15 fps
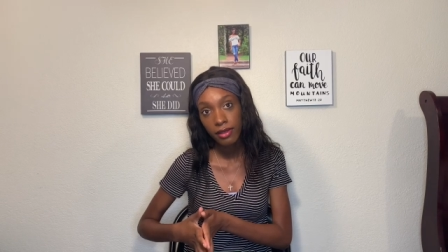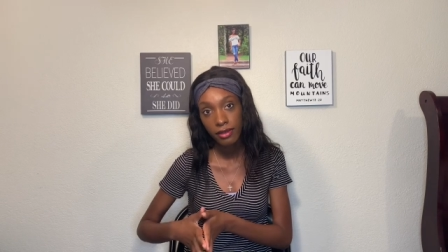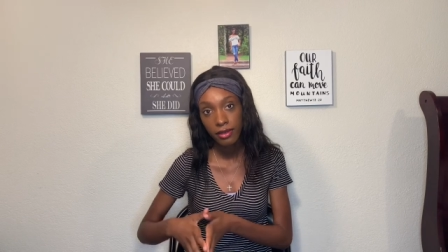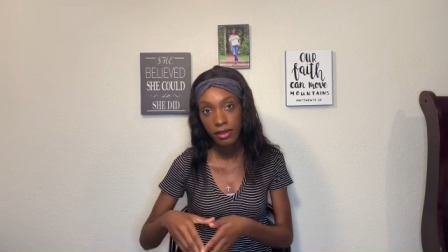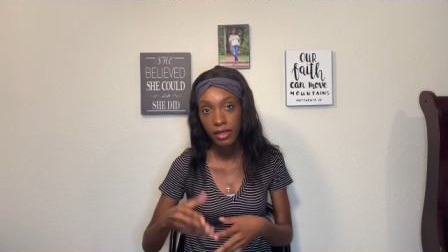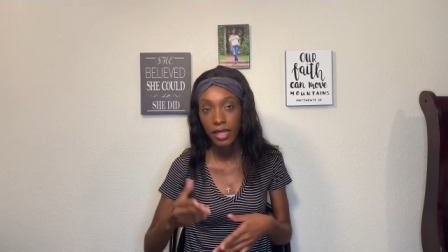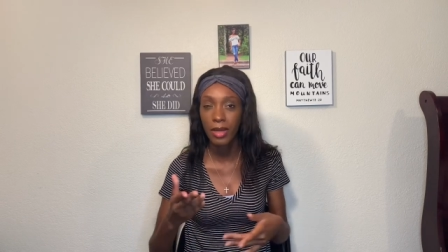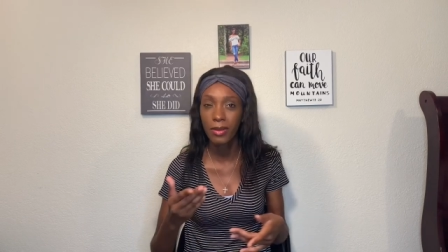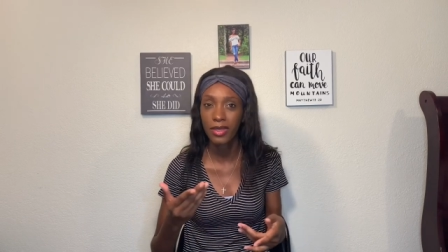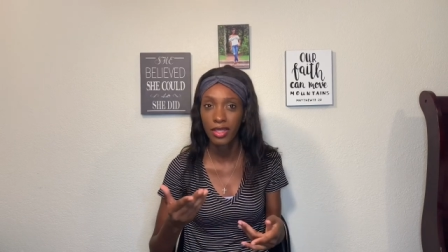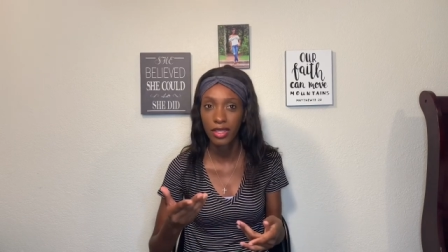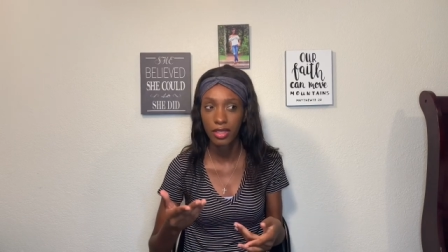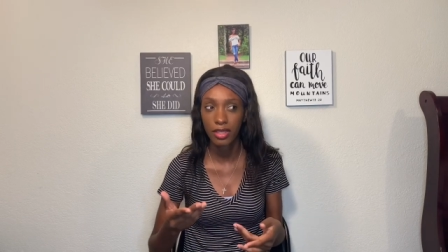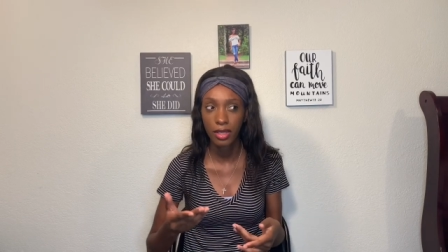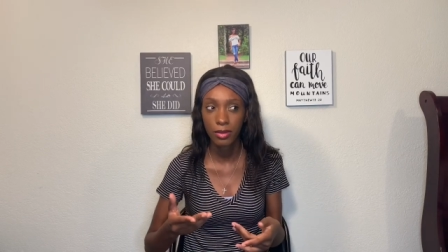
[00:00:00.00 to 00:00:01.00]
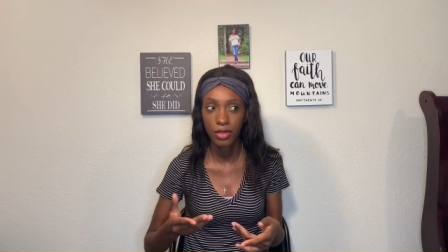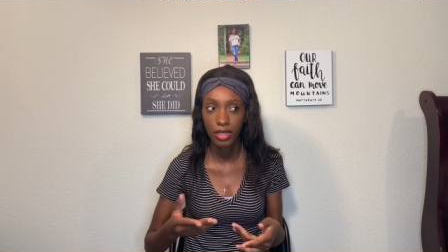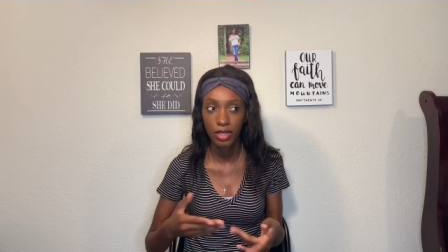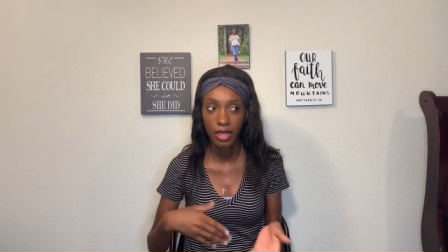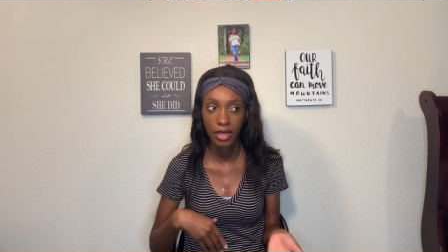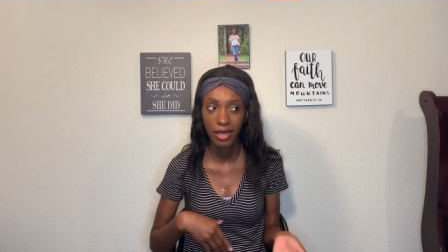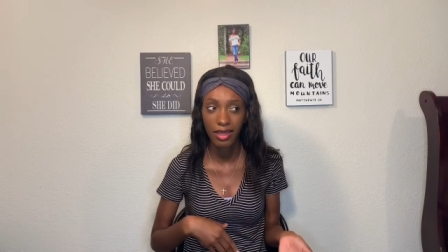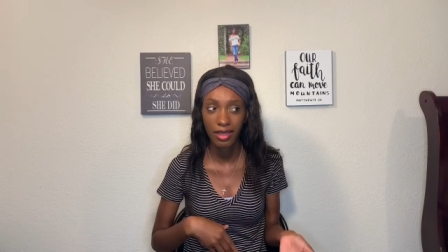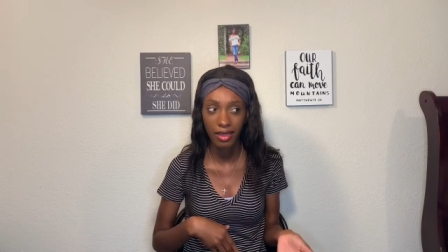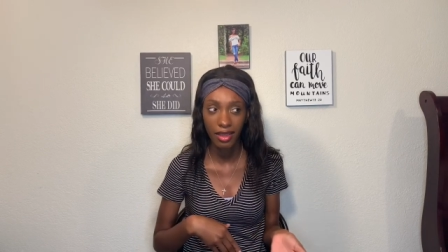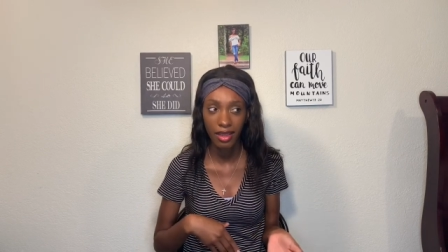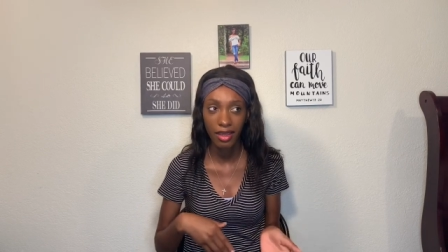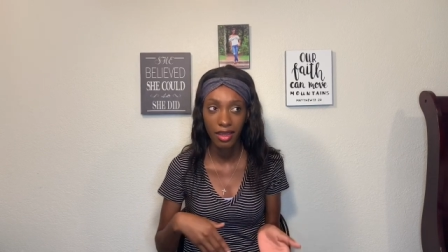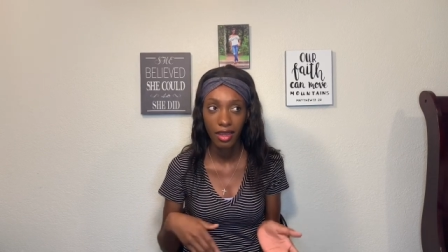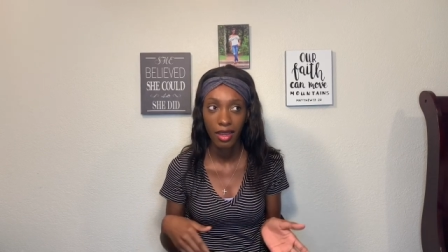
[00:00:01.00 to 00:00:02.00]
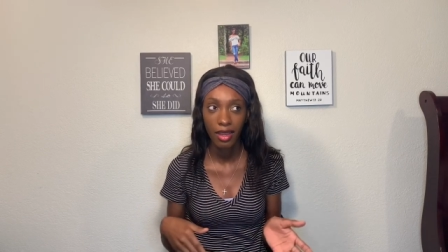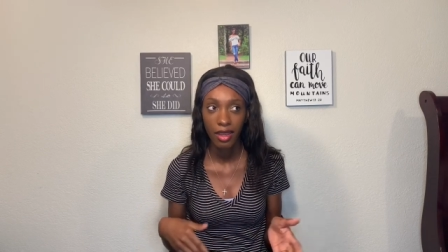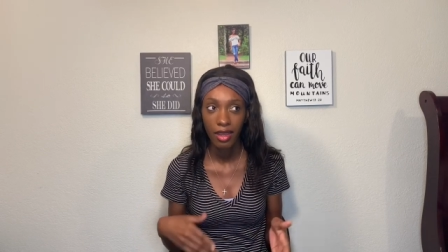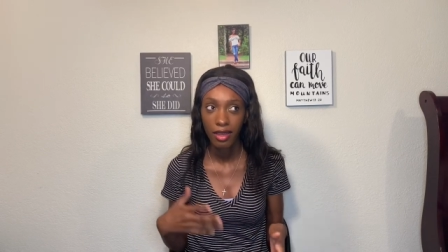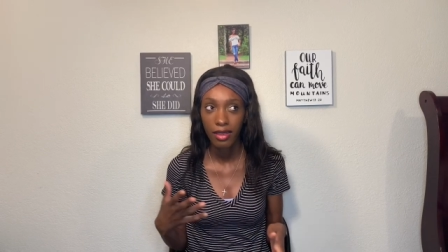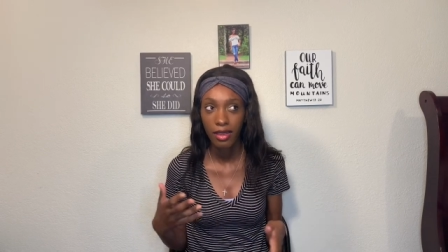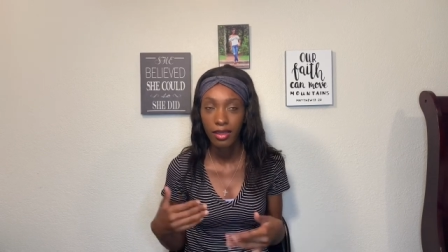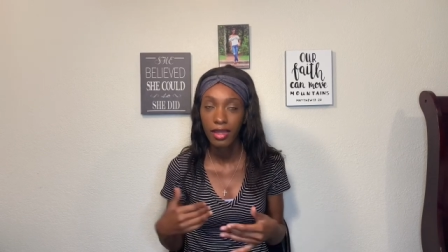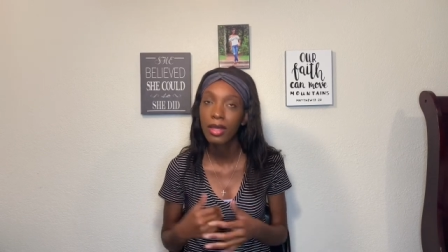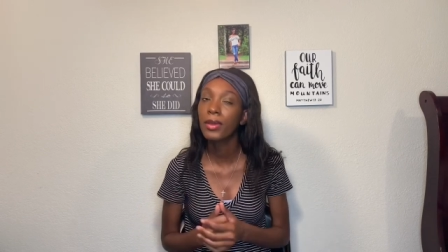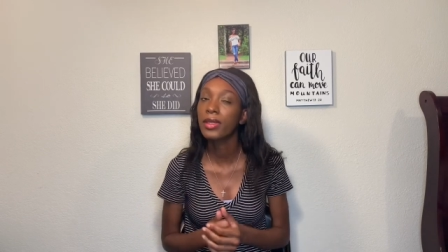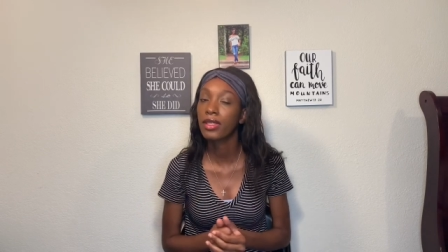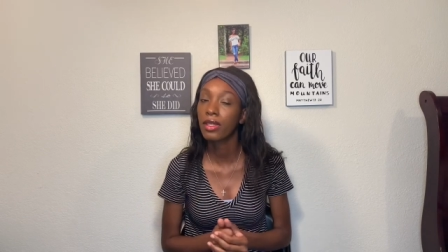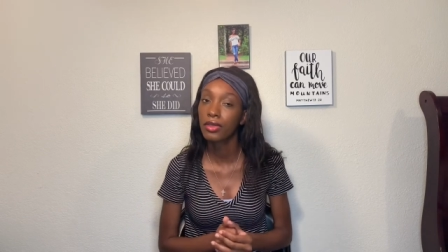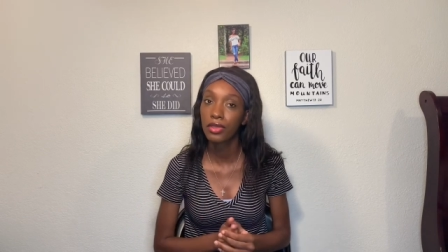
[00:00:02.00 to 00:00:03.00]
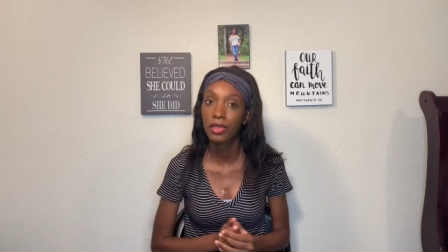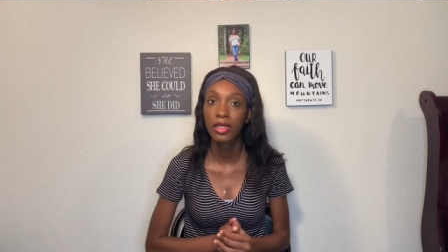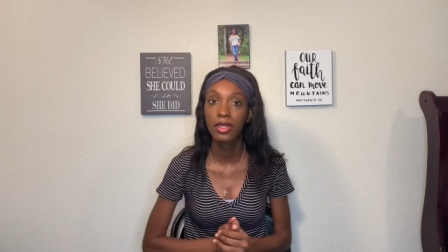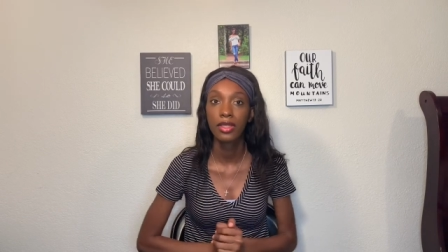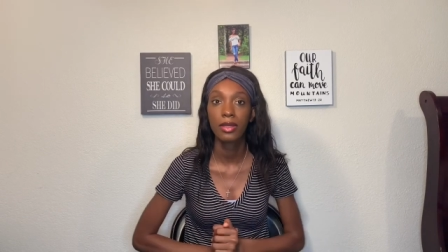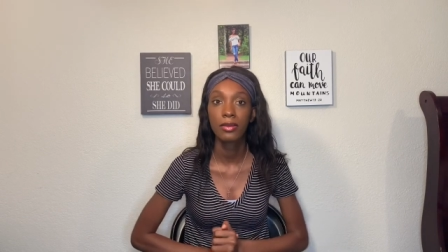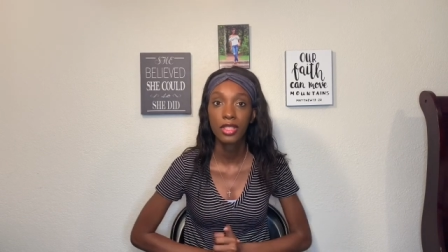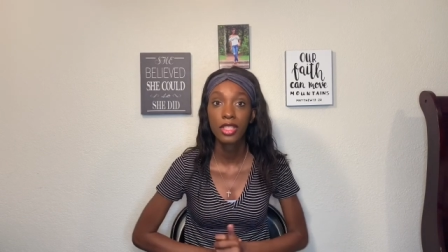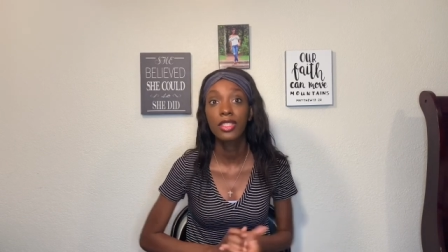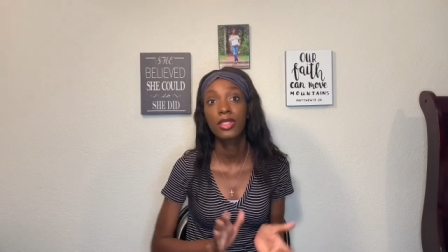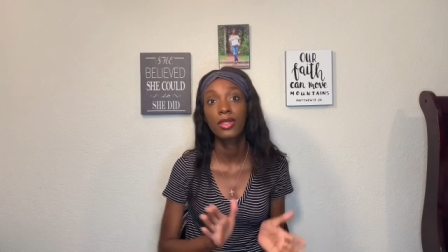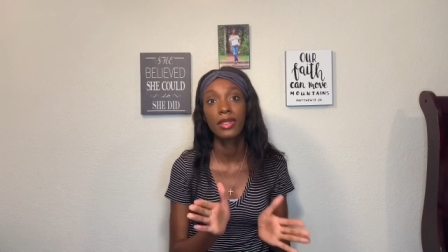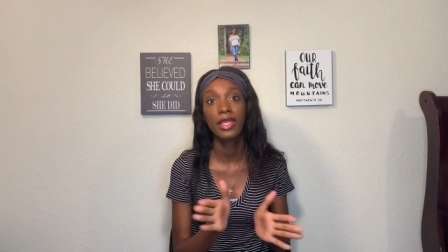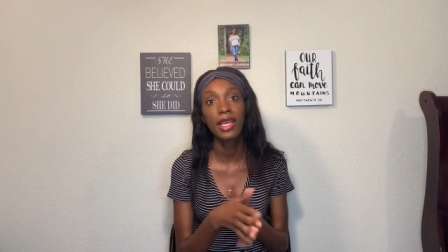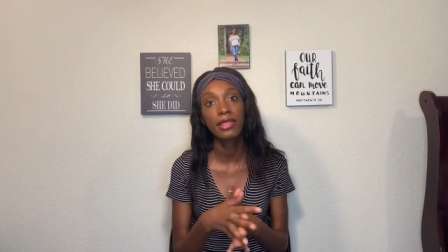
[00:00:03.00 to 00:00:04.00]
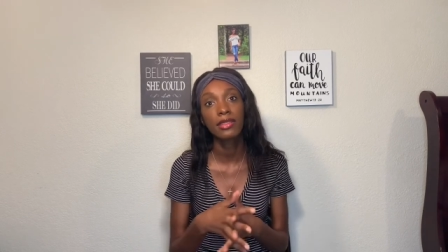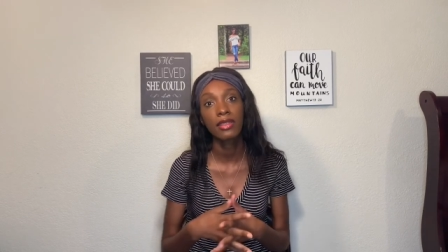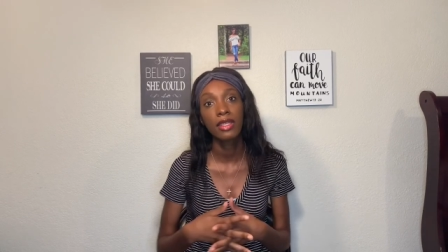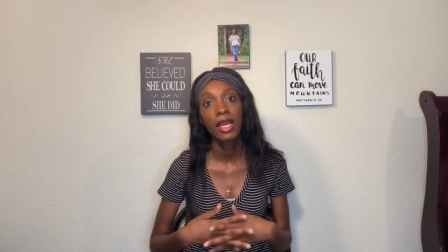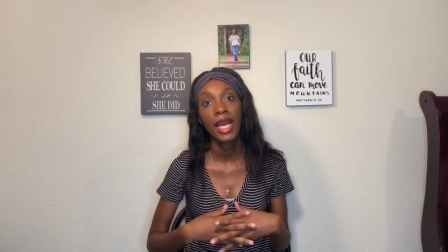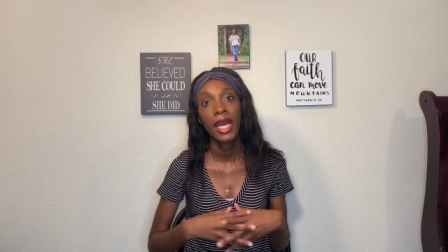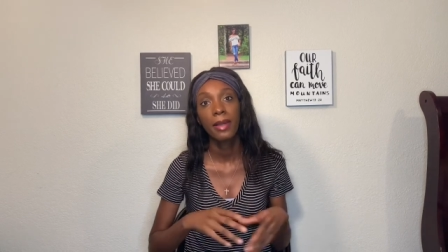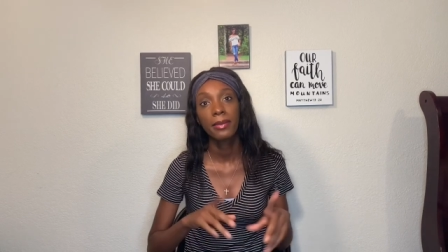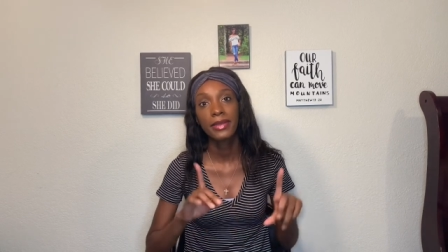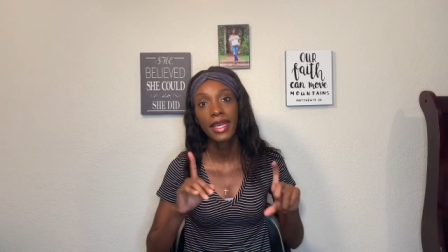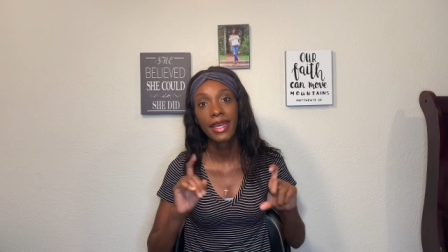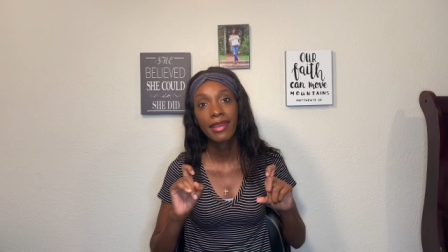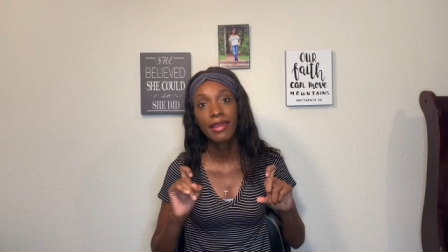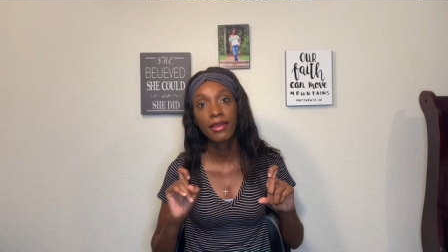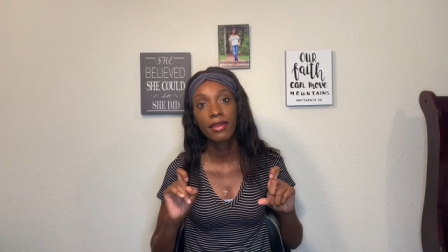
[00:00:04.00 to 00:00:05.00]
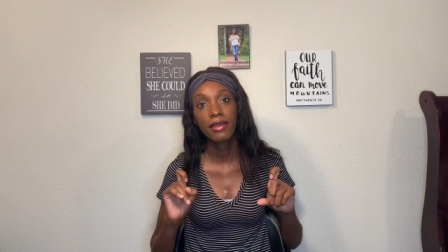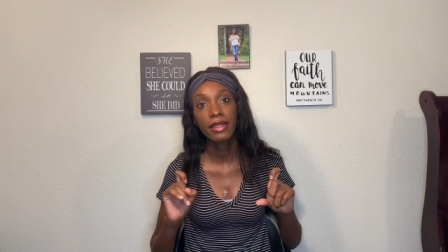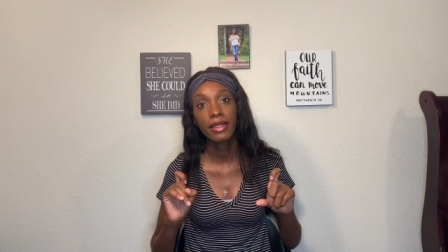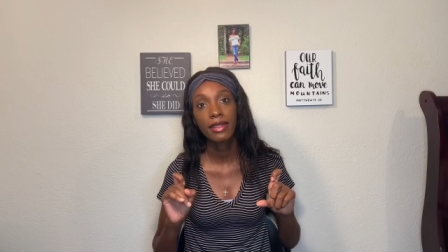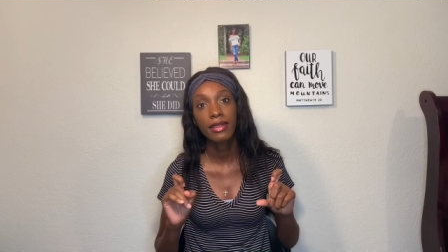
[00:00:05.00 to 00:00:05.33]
That was an assumption, I think. Yeah, that was also an assumption. So, yes, I'm technically